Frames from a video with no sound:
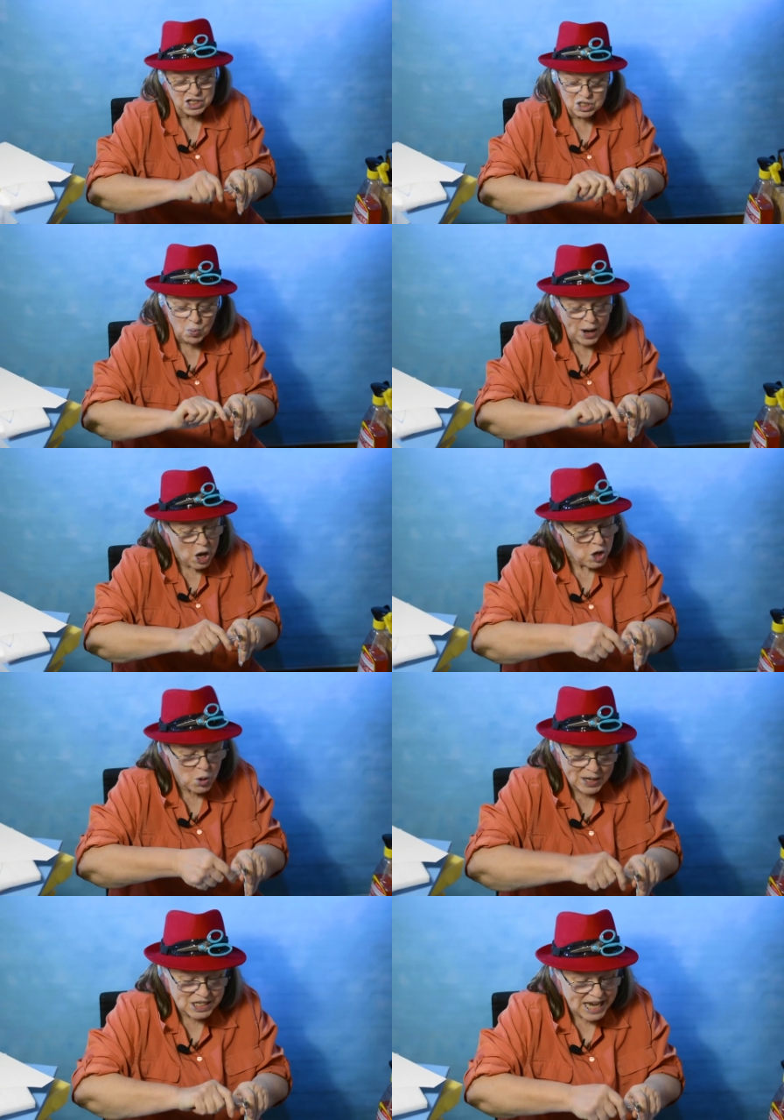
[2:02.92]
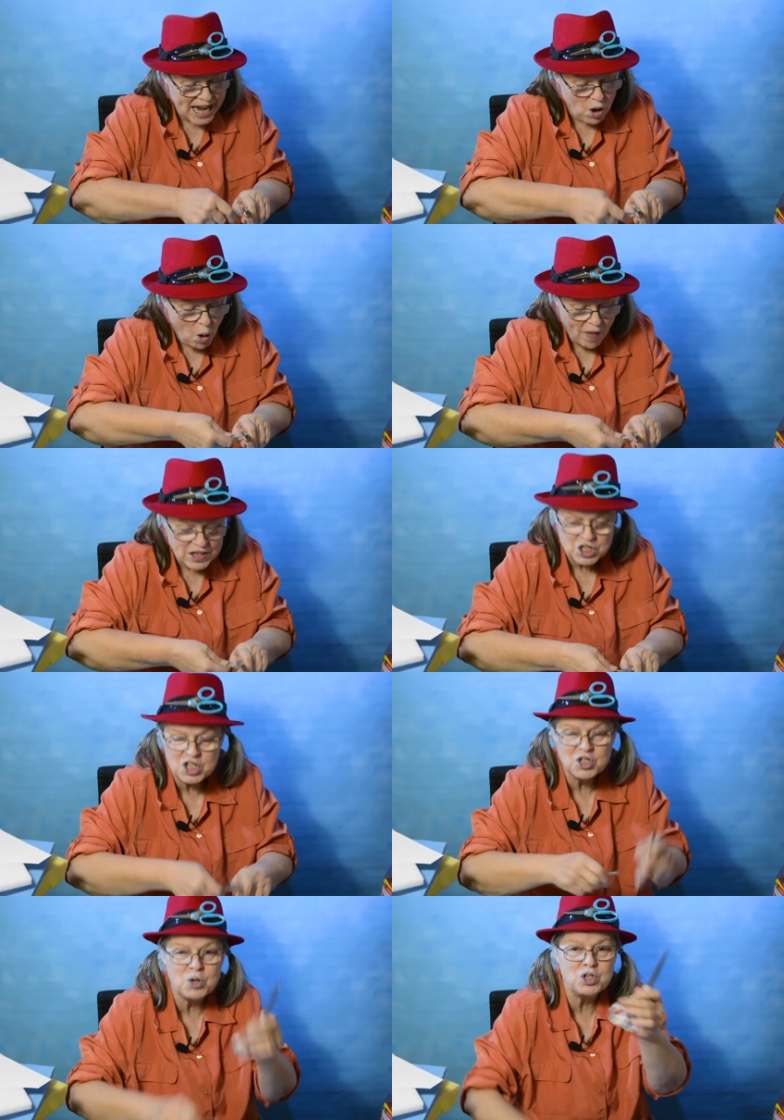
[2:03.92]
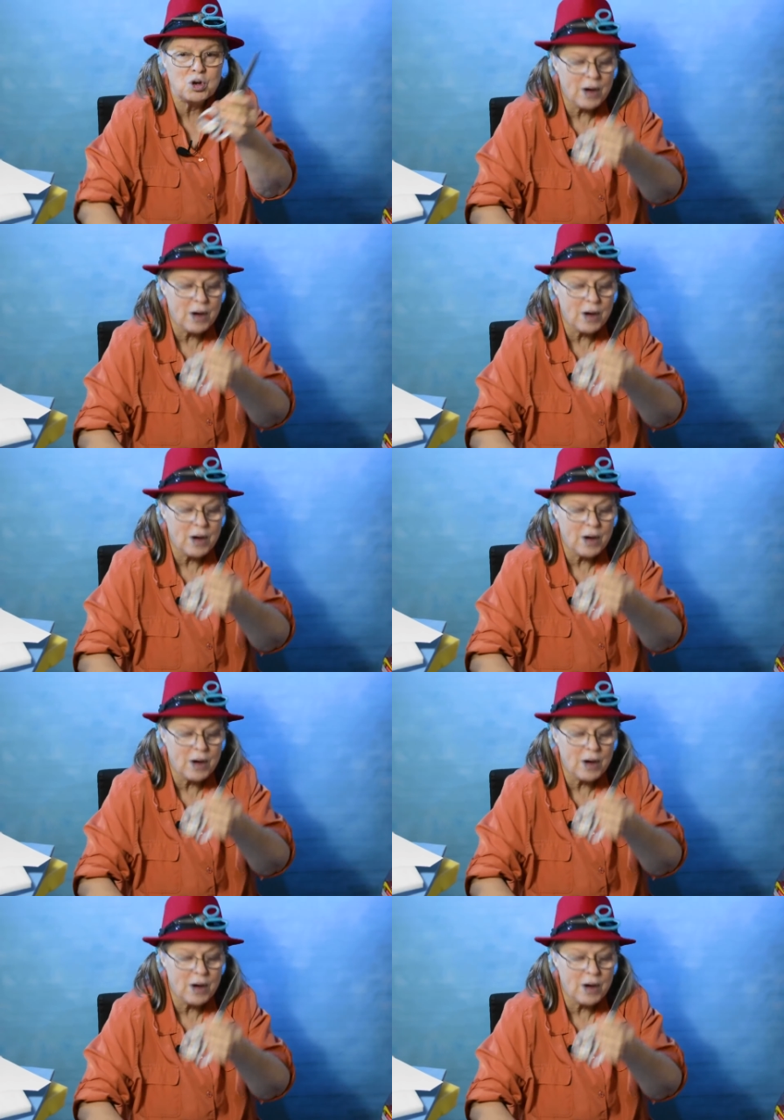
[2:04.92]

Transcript: is the way. You can take all the scissors,